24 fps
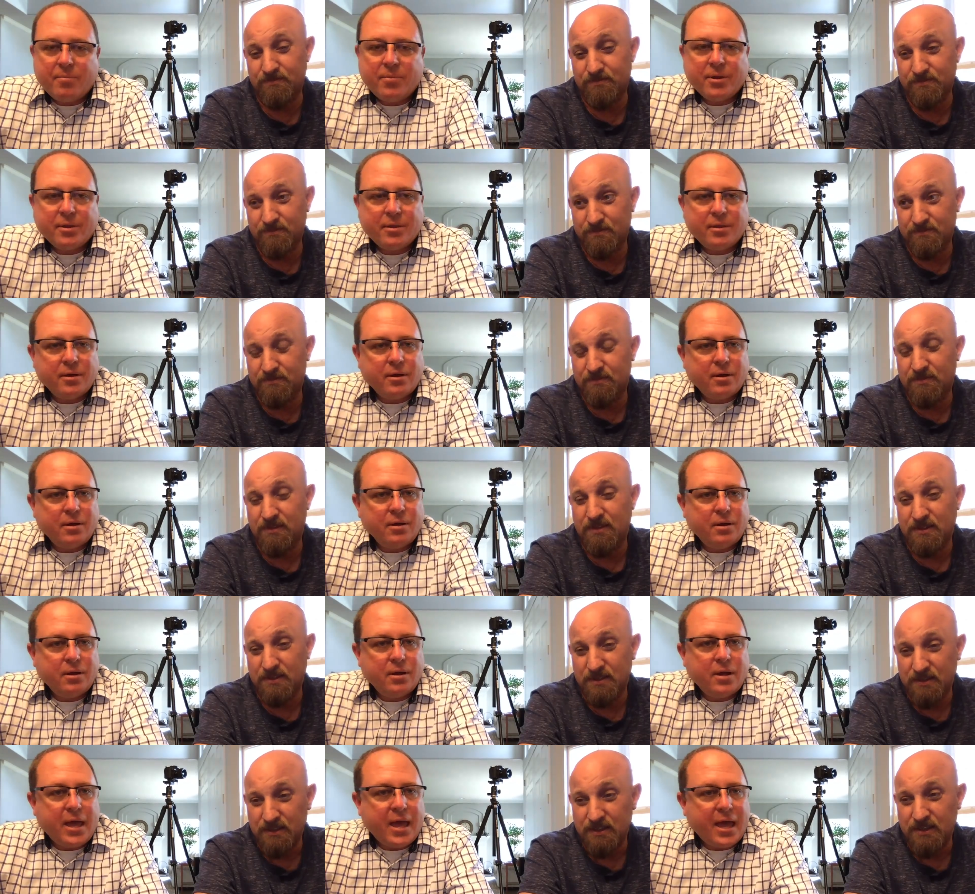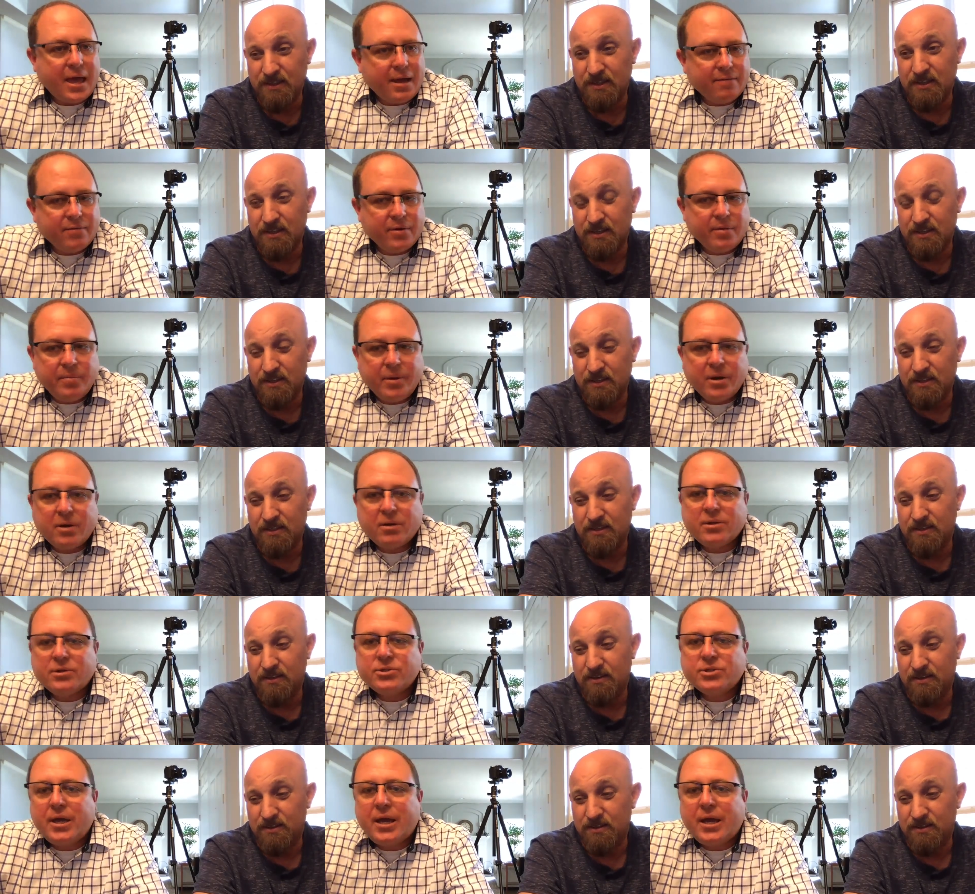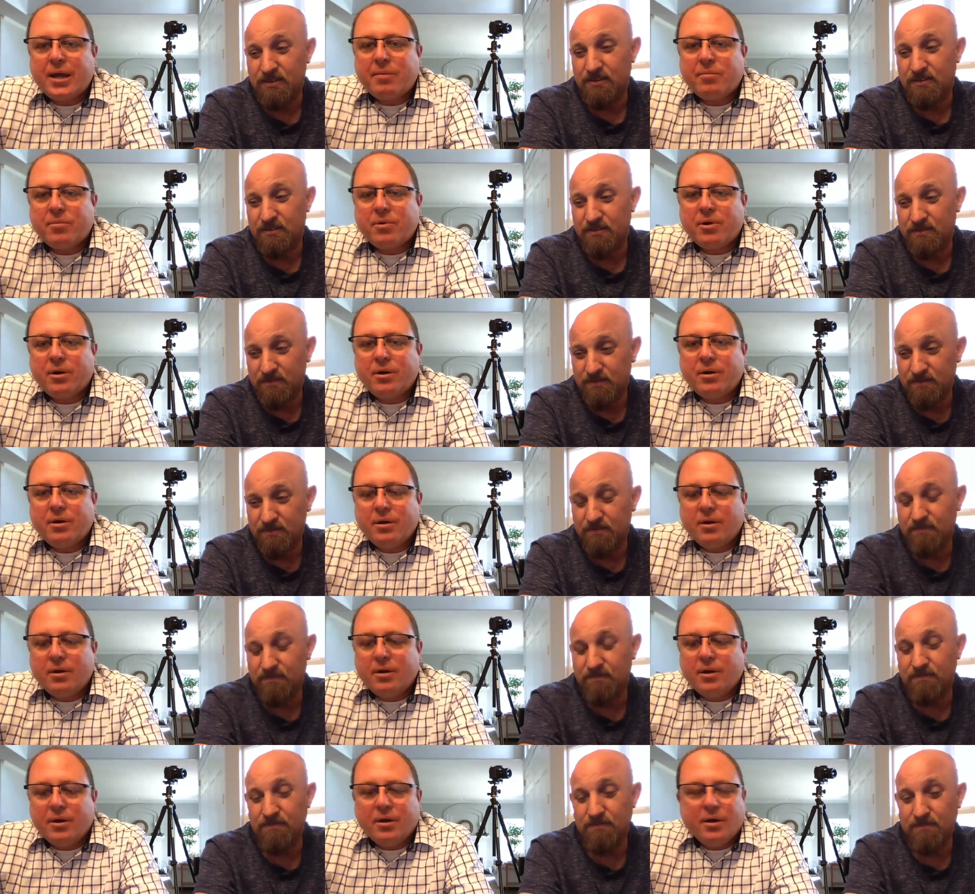Speaker 1: with every mirrorless
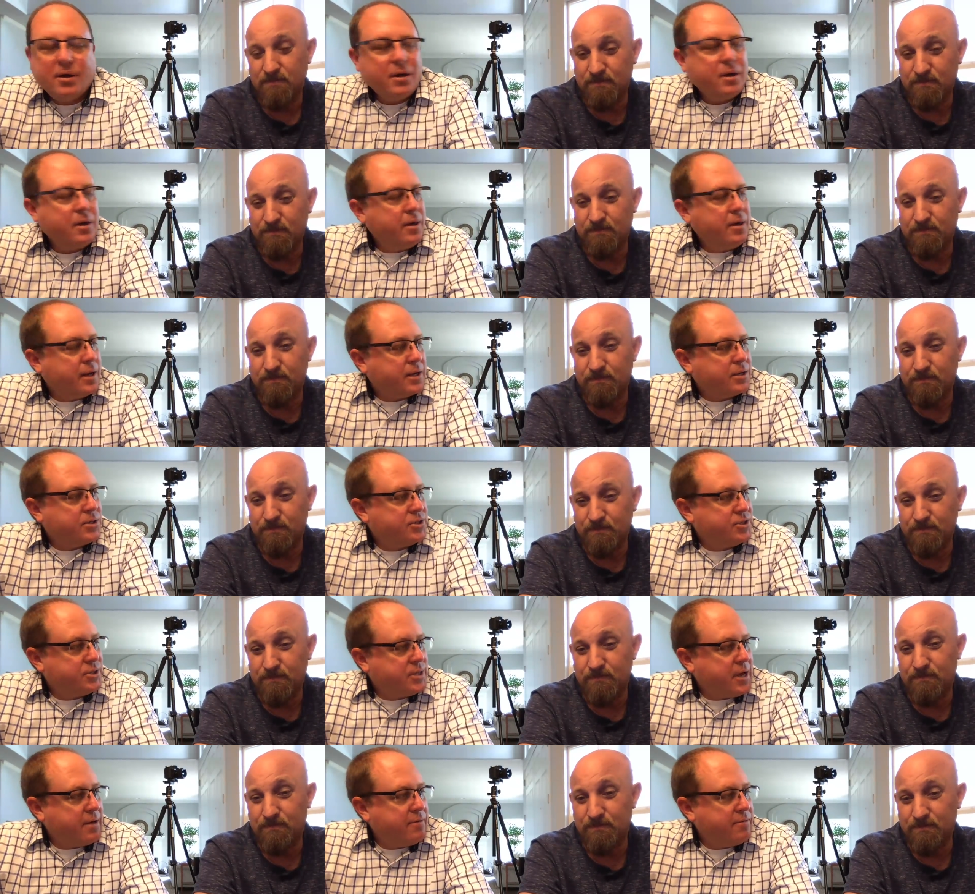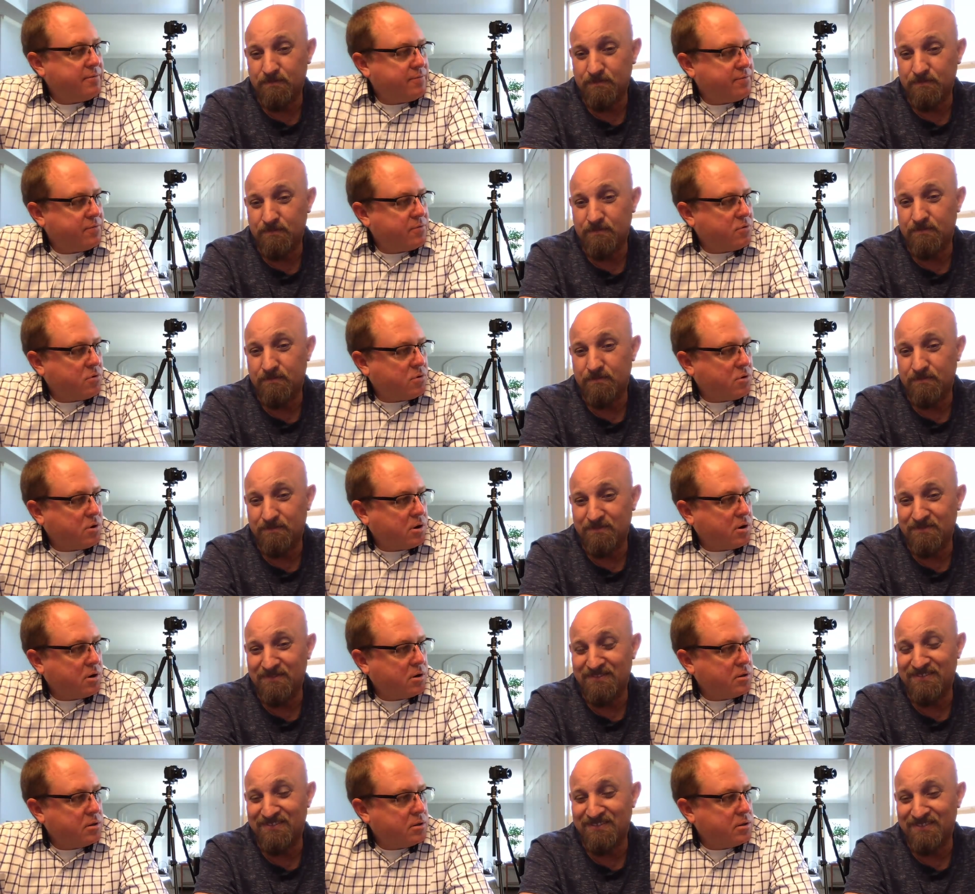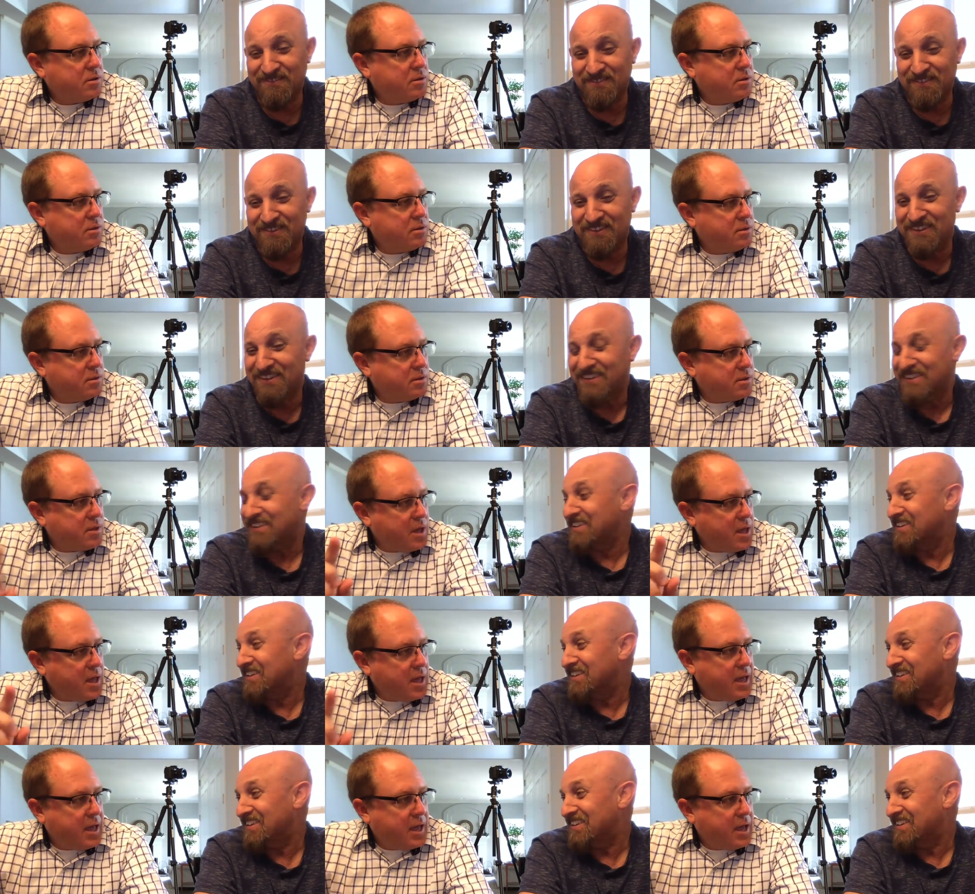camera, except for
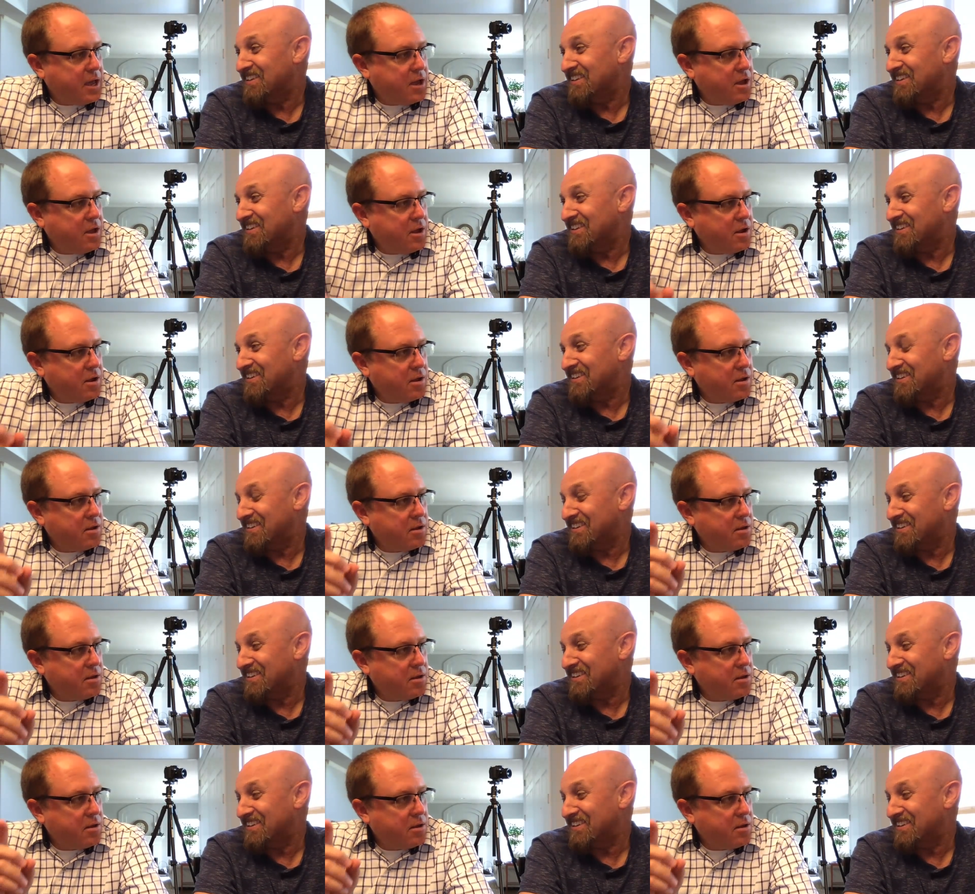the A